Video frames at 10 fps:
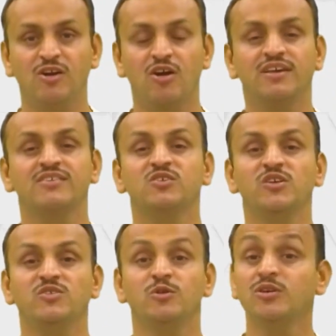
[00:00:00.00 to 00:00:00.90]
clock is
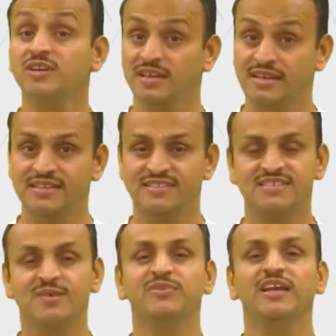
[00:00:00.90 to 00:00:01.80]
going to look
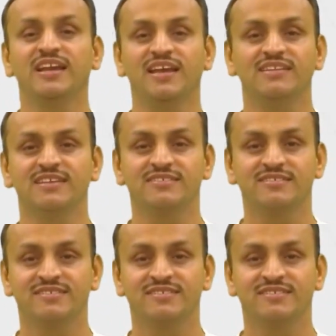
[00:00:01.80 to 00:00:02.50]
something like this.